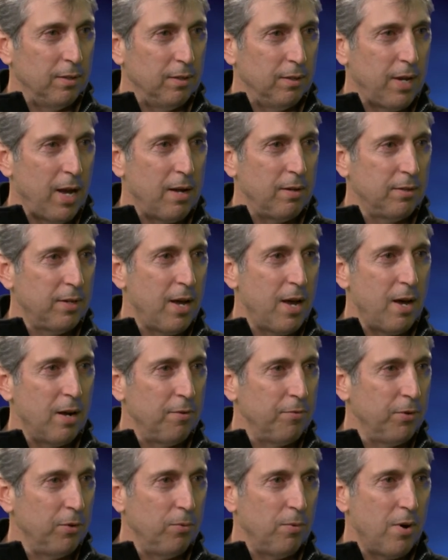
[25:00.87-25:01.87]

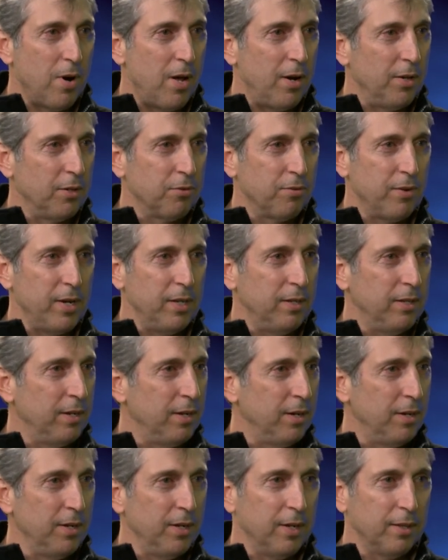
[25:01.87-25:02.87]
downtown if you want, it's right
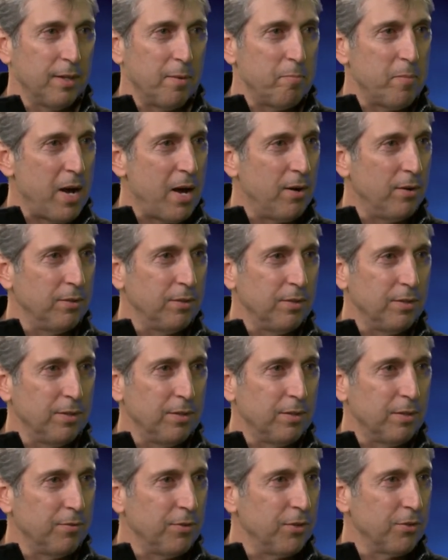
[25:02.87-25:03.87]
there. You got the
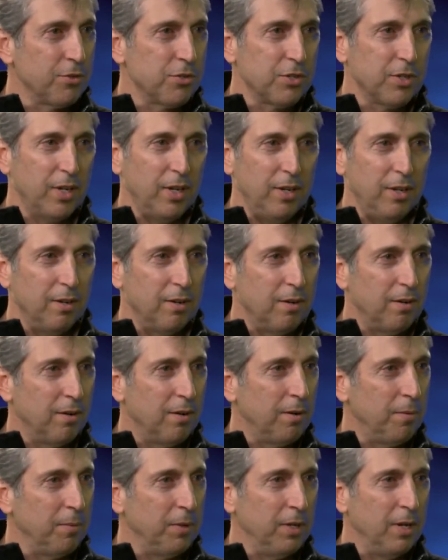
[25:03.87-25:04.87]
mountains if you're a
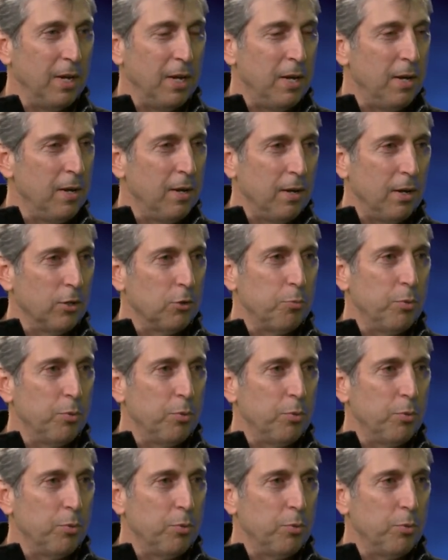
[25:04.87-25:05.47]
skier. I mean, it's